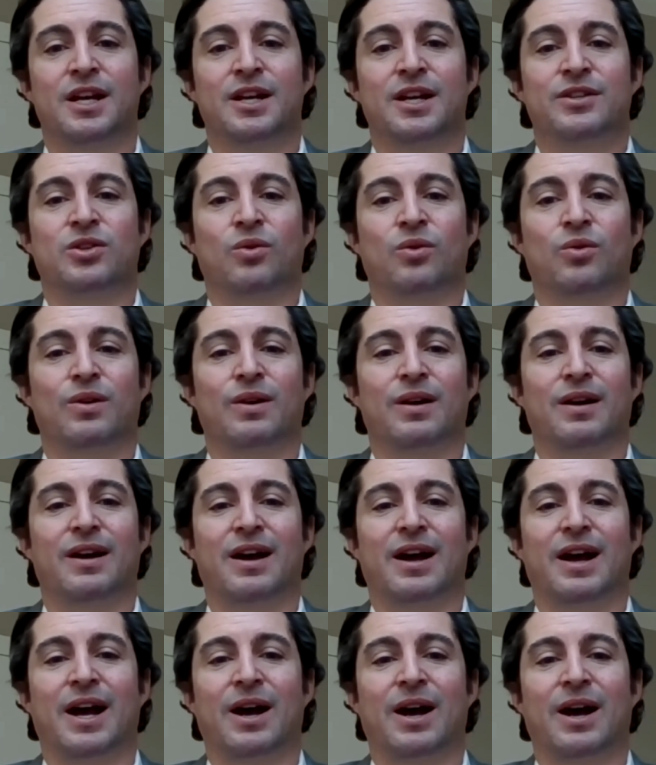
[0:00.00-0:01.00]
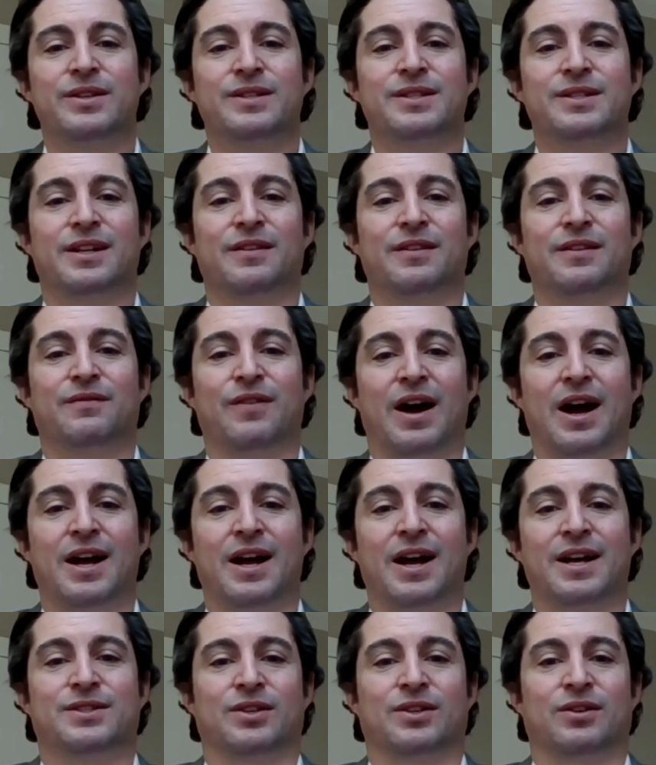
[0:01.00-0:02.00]
So how does an
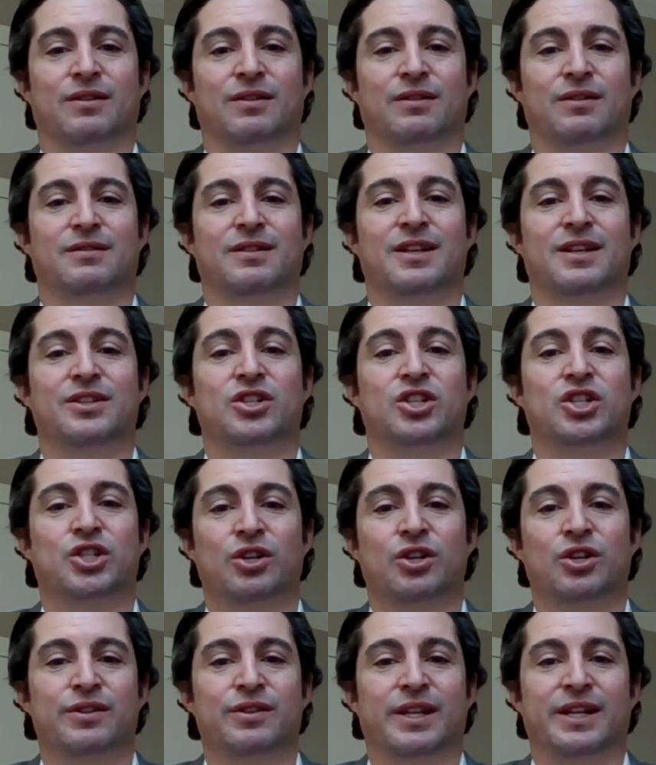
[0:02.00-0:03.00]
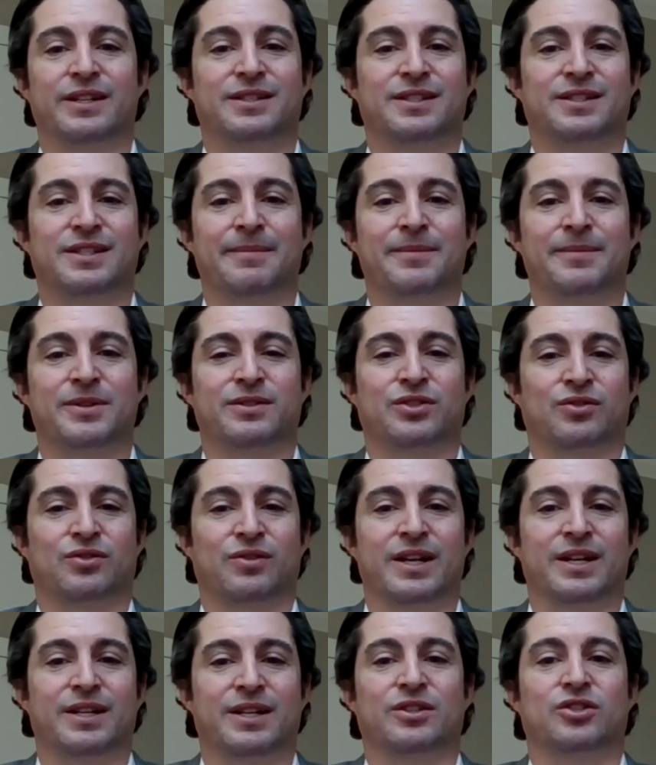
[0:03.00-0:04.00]
advisor ensure that it's
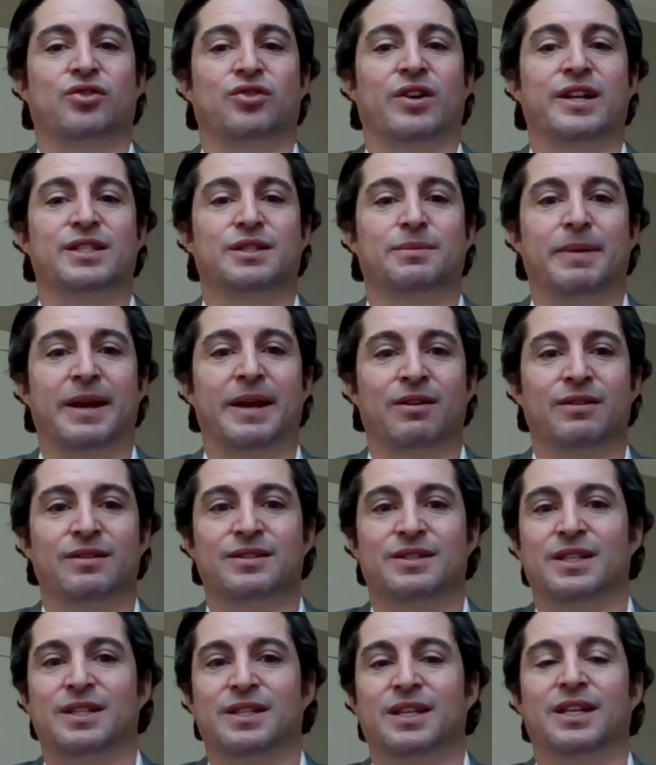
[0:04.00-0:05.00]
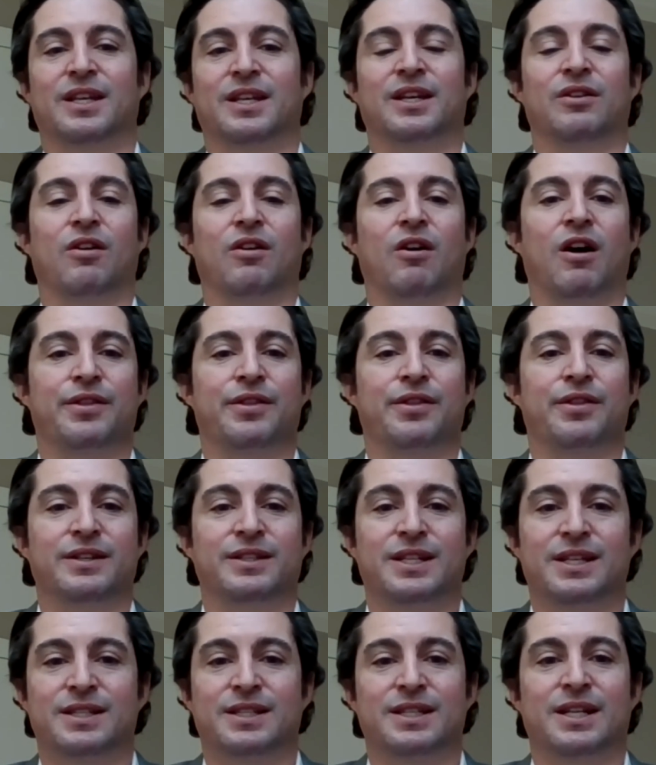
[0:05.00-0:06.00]
demonstrating the transparency and
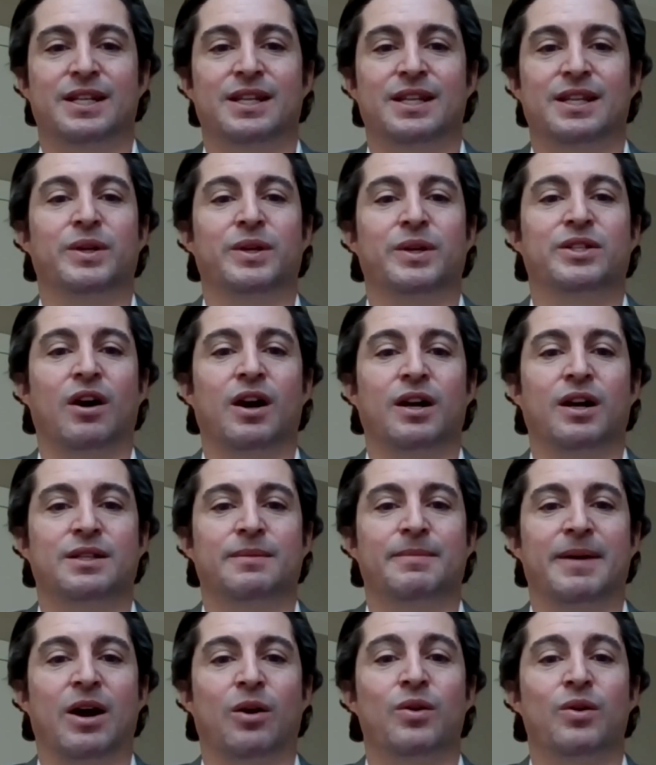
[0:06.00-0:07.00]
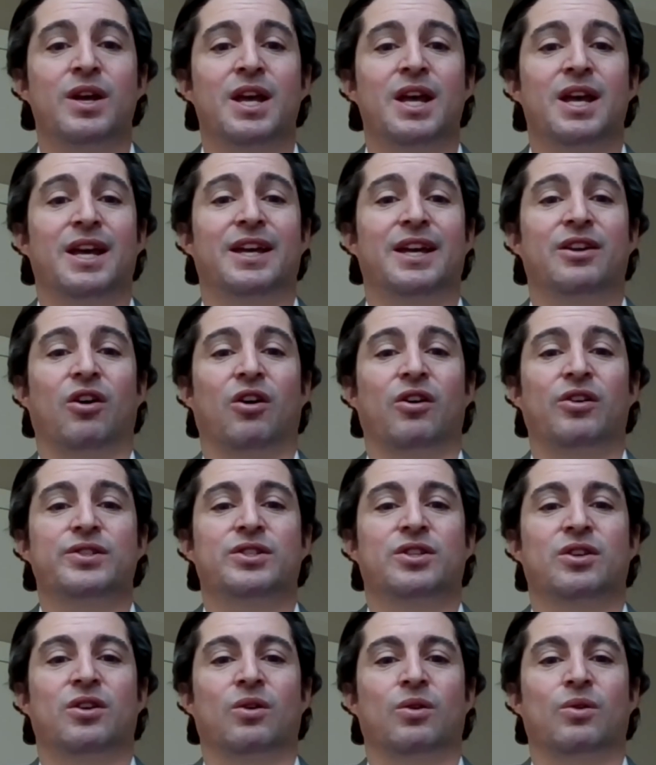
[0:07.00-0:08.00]
authenticity that we talked about, and
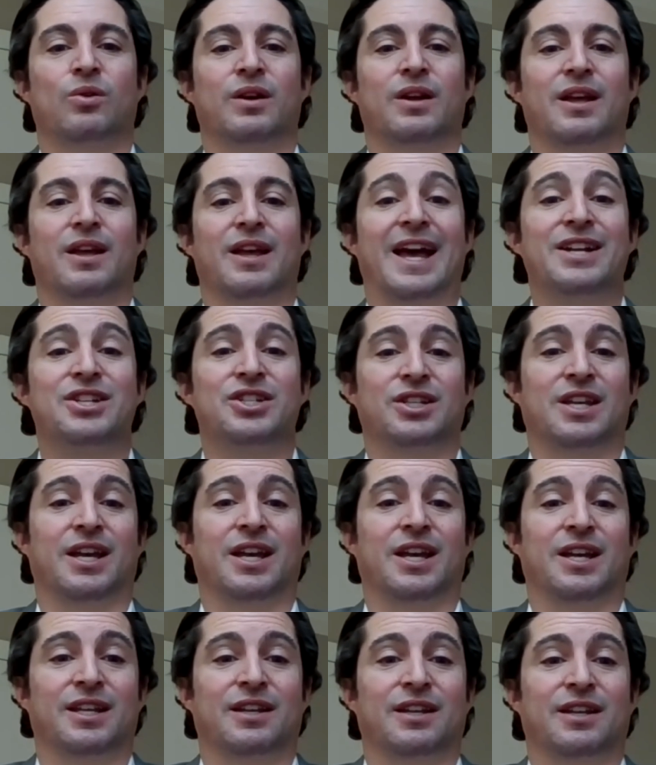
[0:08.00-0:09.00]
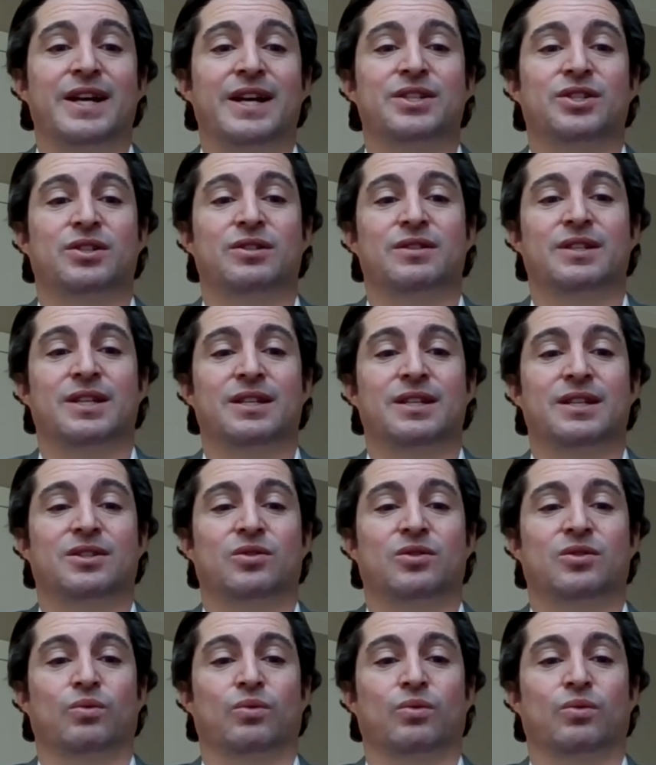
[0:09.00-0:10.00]
also educating investors as
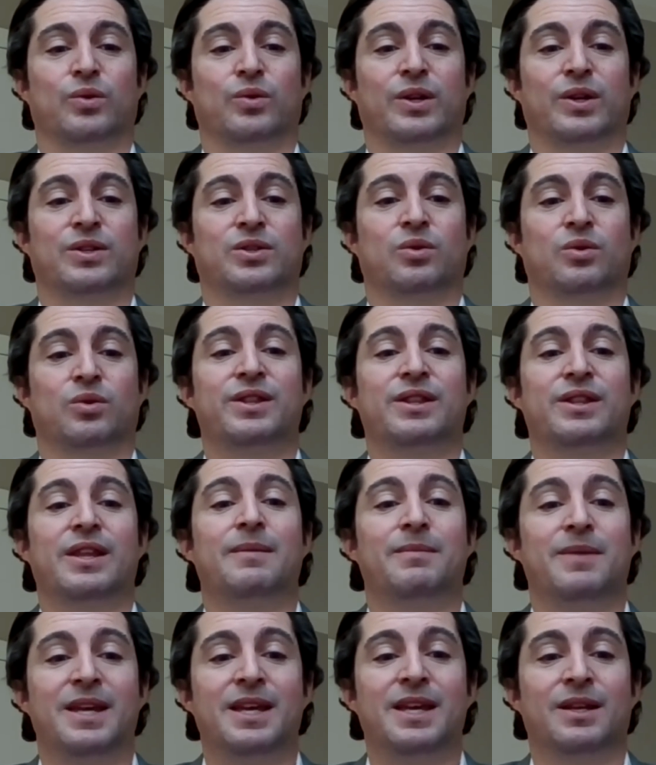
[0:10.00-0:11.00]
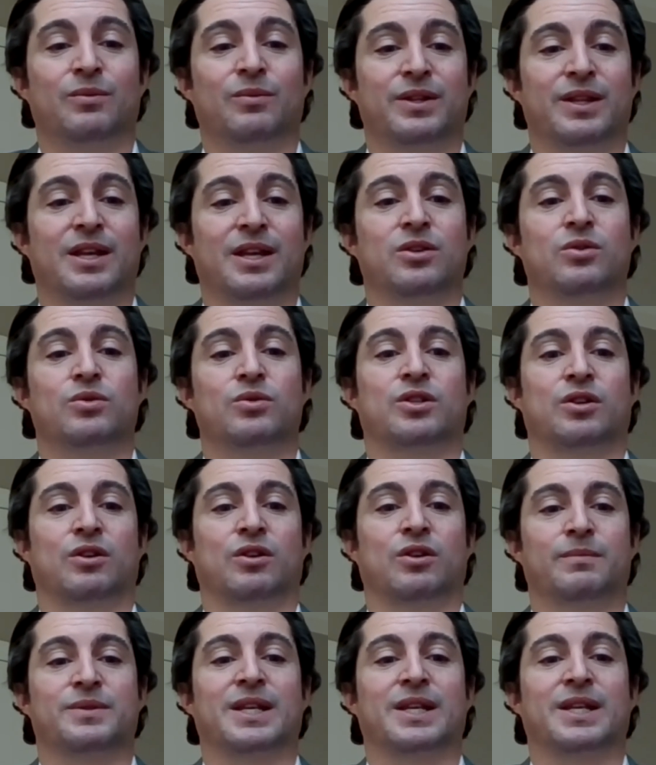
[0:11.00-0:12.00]
to what they mean when they use
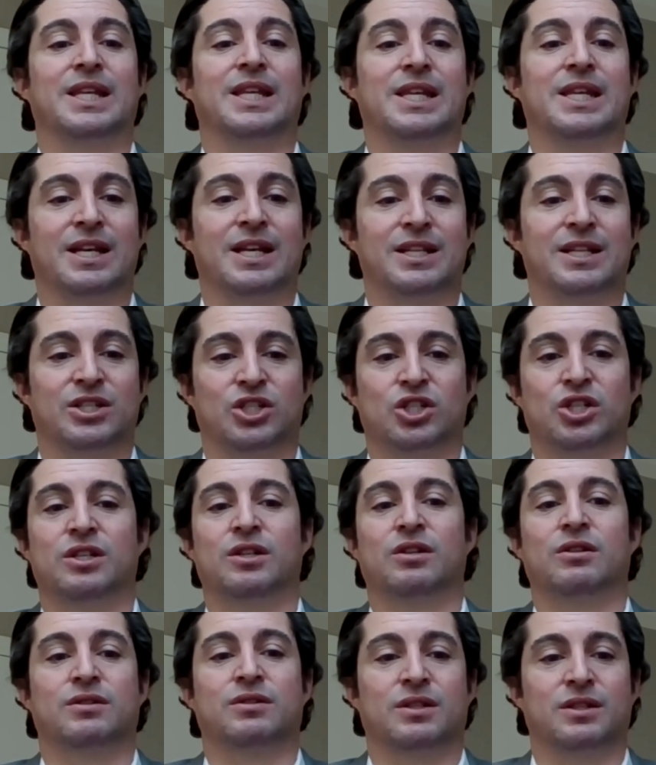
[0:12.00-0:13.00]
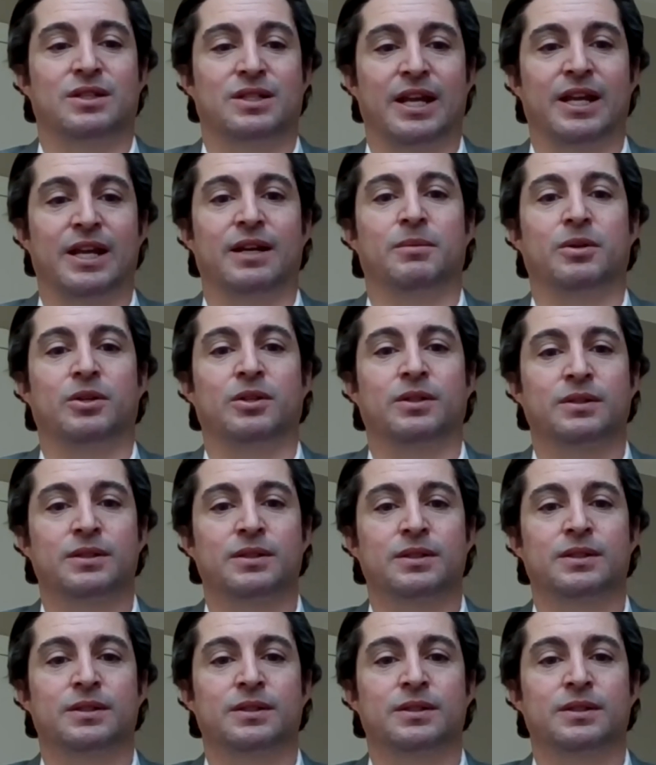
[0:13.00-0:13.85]
terms like ESG or sustainable?